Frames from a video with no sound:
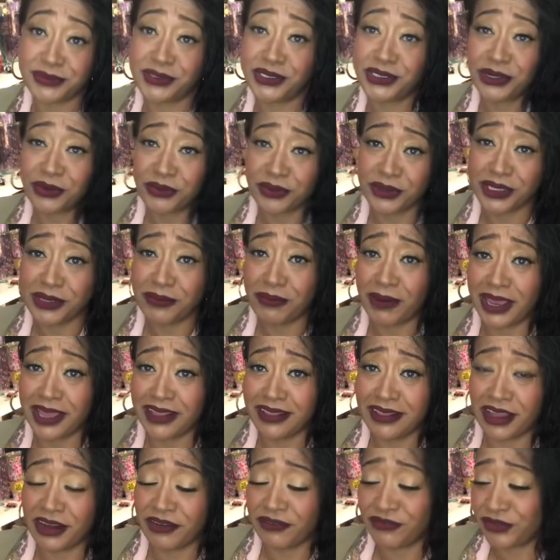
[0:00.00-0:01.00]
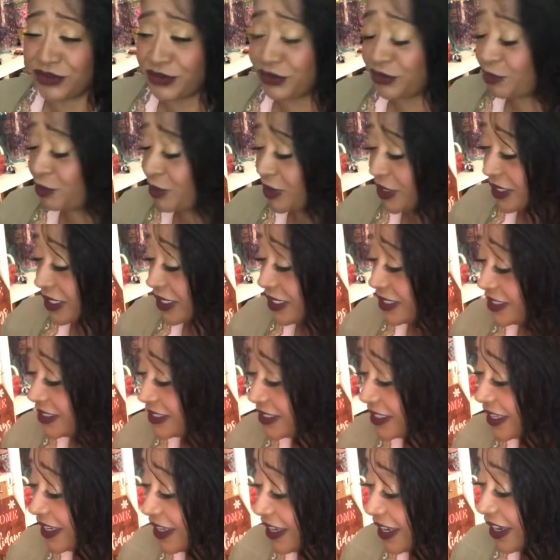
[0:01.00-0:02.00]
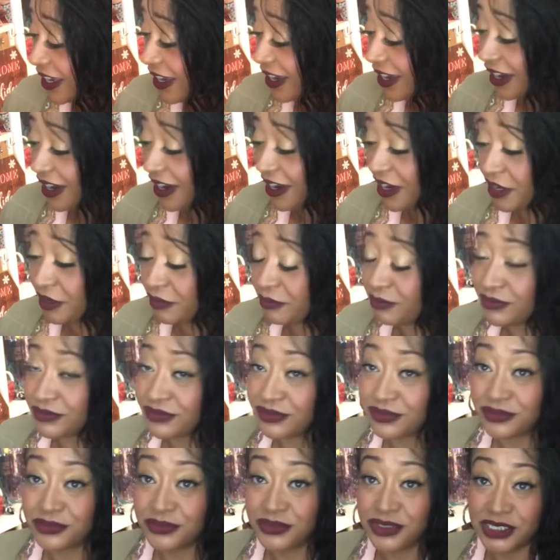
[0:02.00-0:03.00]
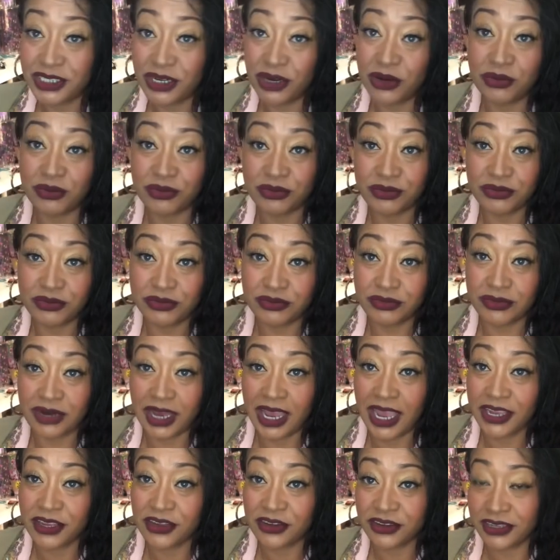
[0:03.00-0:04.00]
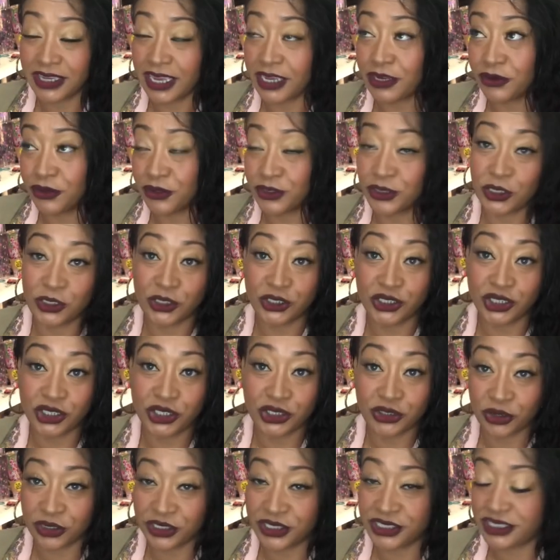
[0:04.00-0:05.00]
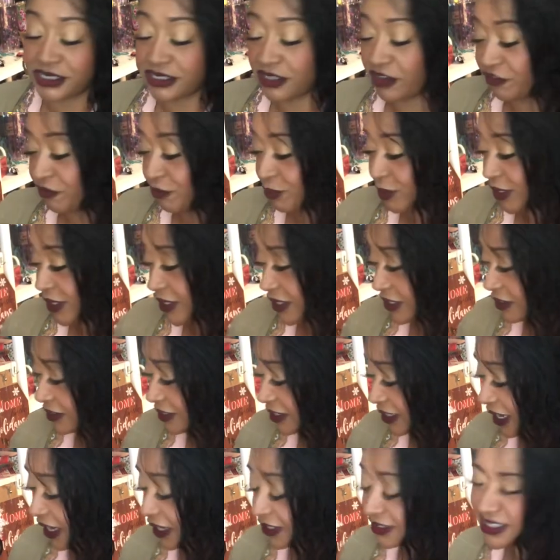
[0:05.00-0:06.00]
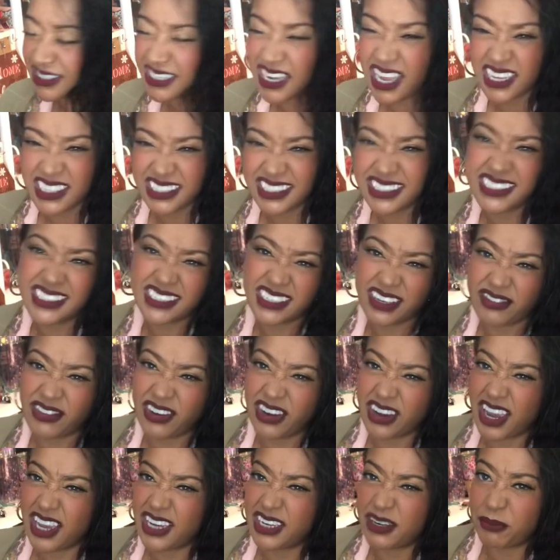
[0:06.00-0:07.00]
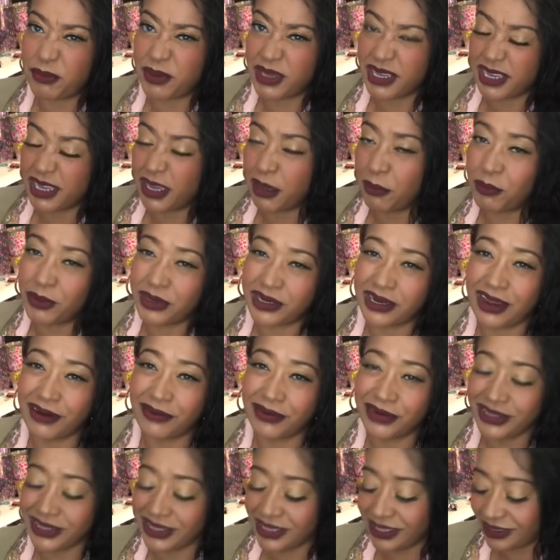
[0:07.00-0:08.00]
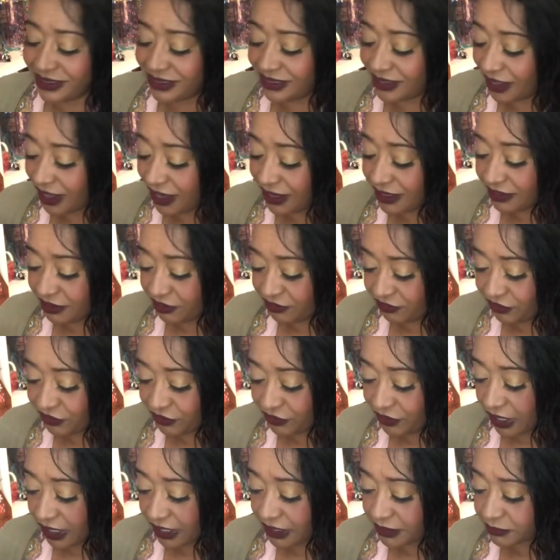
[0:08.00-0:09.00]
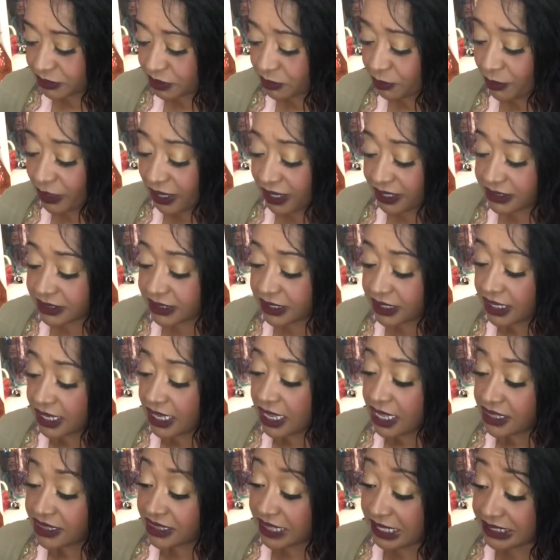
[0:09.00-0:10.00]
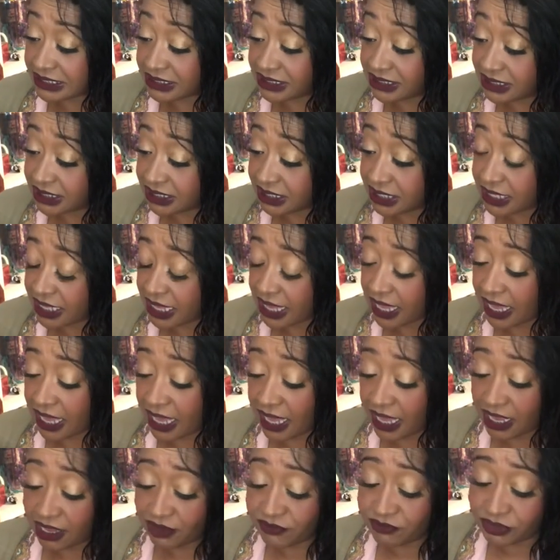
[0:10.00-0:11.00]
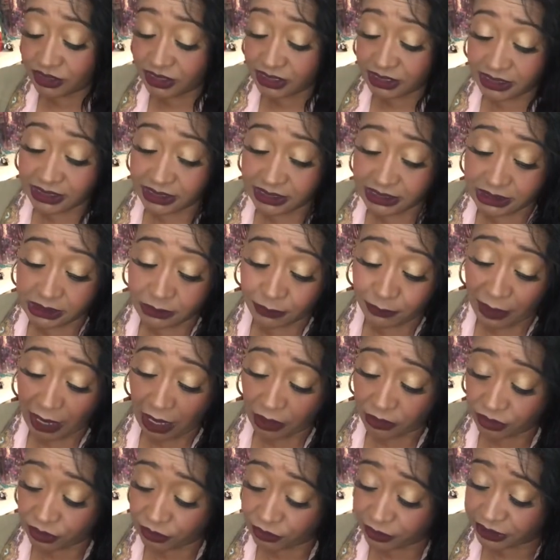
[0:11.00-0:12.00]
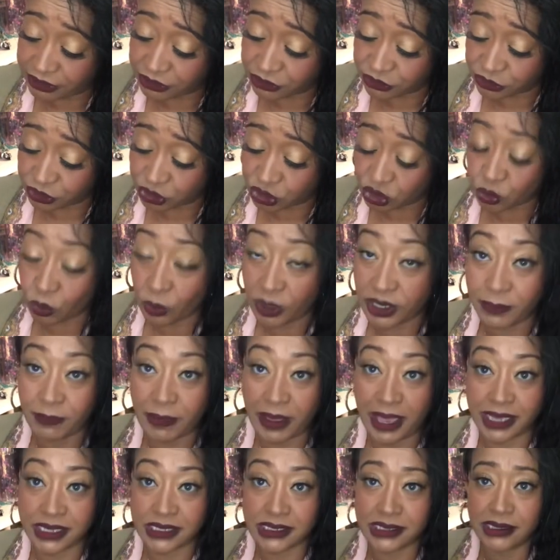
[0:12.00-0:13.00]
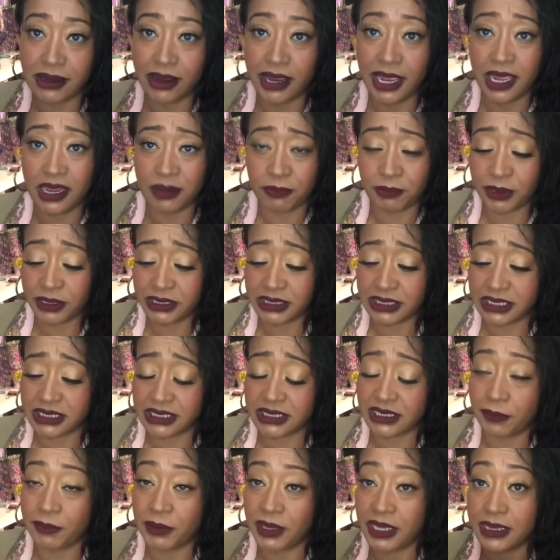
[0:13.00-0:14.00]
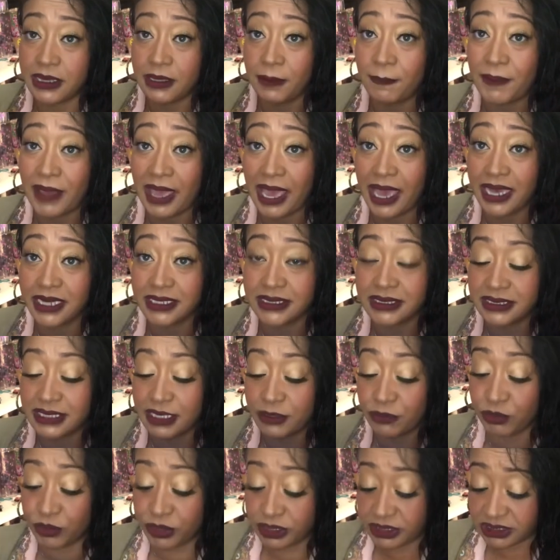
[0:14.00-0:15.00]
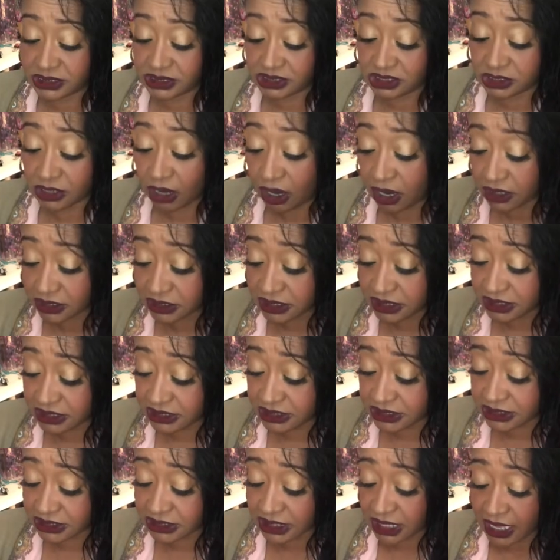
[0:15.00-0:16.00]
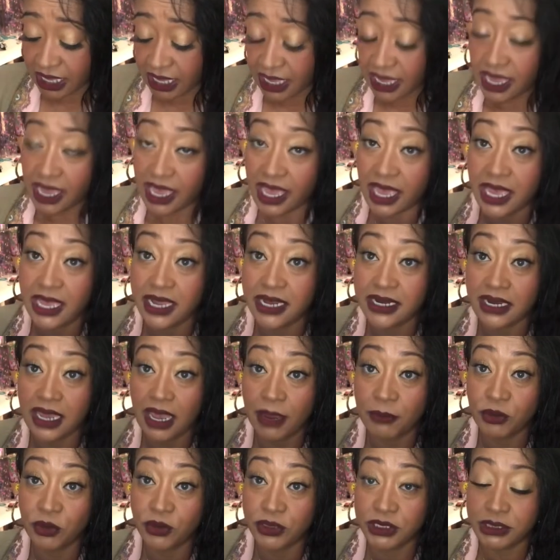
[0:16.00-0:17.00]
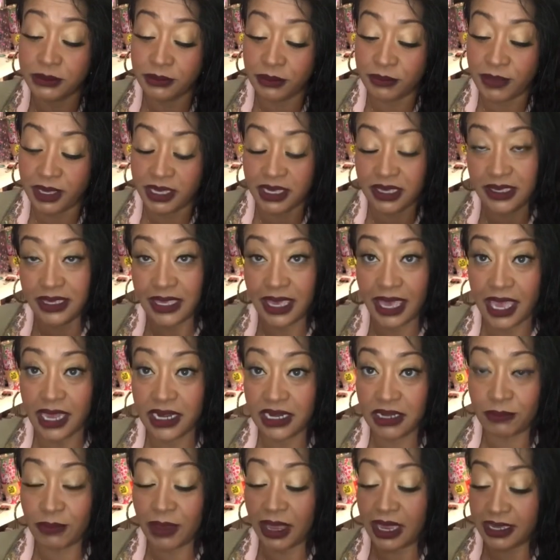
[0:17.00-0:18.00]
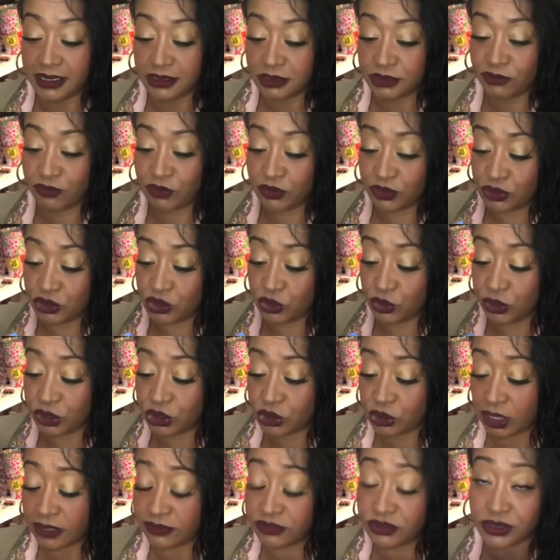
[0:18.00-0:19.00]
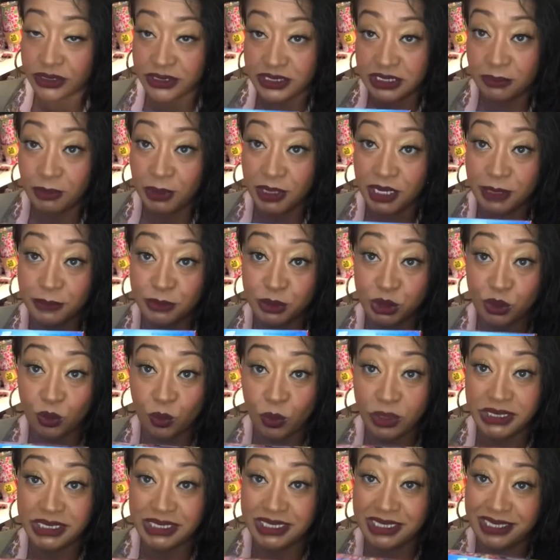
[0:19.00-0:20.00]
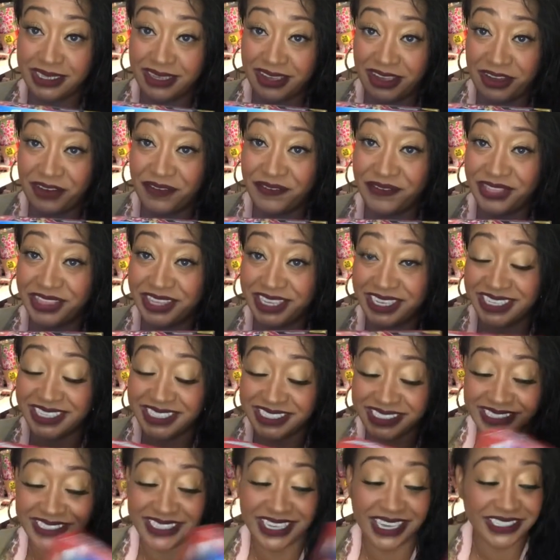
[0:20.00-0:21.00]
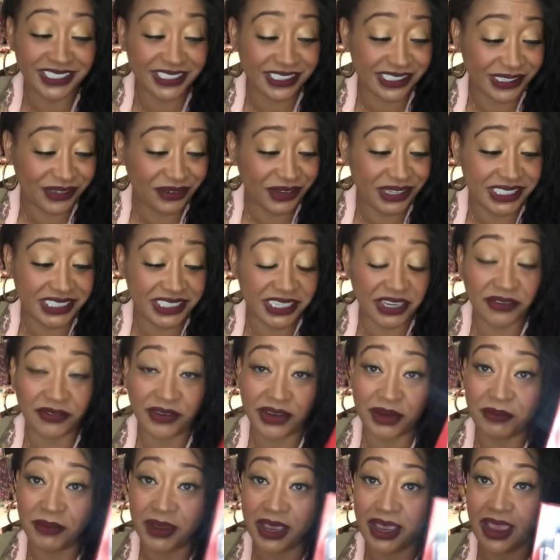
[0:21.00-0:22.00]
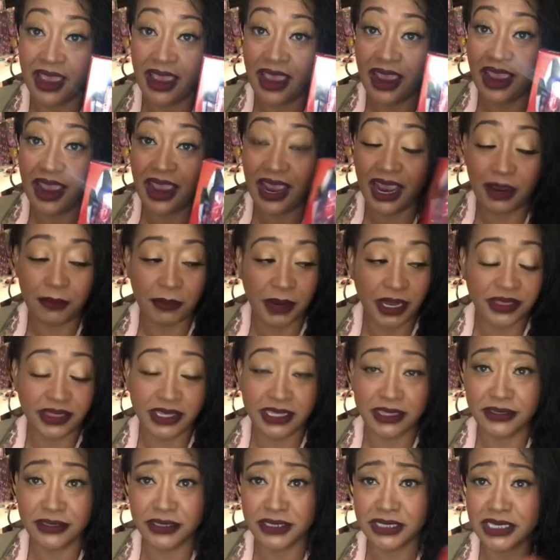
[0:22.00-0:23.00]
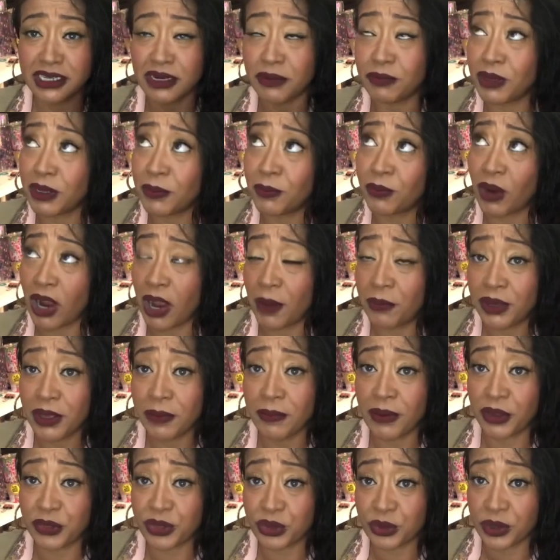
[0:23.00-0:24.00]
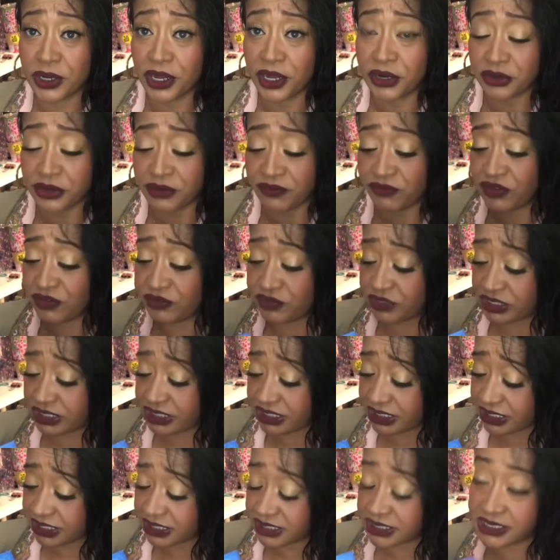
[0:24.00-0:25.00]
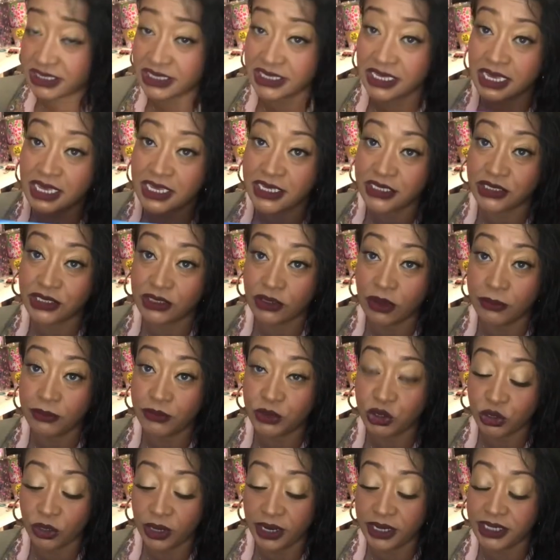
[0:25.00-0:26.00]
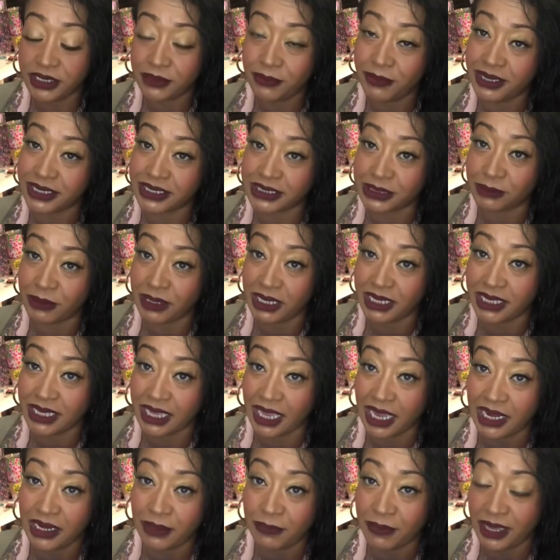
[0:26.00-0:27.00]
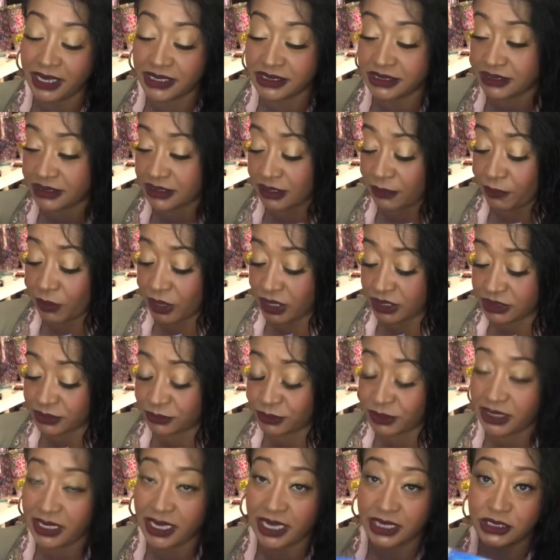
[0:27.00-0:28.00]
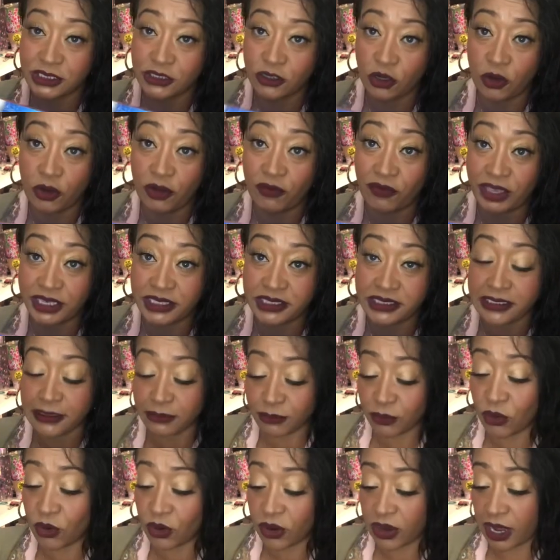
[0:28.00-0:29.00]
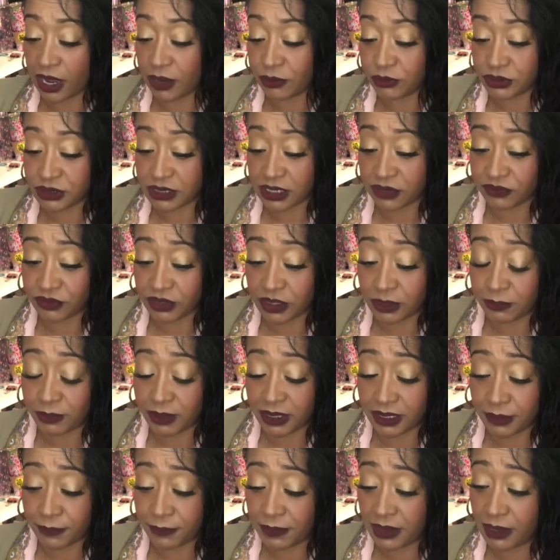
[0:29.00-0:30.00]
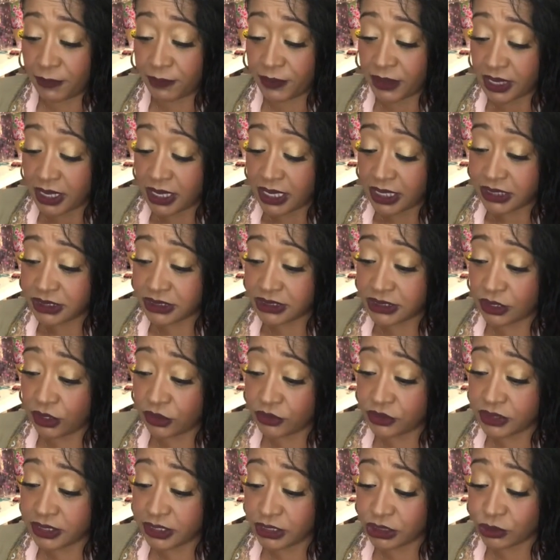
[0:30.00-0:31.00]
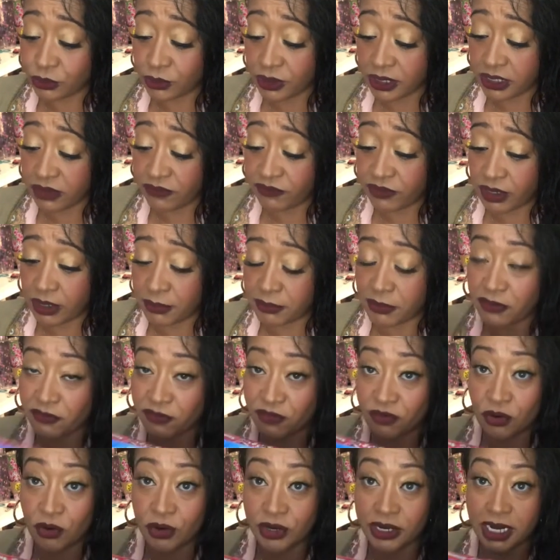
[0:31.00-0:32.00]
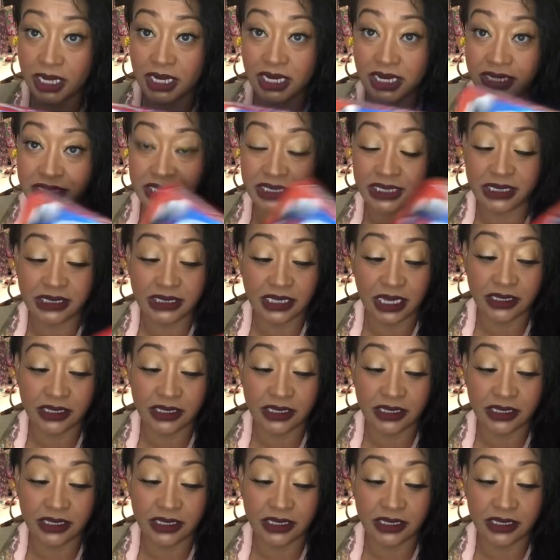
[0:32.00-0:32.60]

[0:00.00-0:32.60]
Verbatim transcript: I don't really buy a lot of food because, um, you know, I cook, I go to the grocery store and stuff, but yeah, snacks and stuff I'll kind of pick up, but not really a lot of food items. But they did have these Power Rangers twenty packs. Now I had picked these up in the past. They restocked these, and I'm going to be making candy bags for the toy drive. So I did pick up twenty of these. Yes, twenty of them. Um, I think there's going to be probably about three hundred fifty kids. So I'm trying to make as many candy bags as I possibly can. So if I see more, I will definitely pick them up. So you get twenty of them for ninety-nine cents. I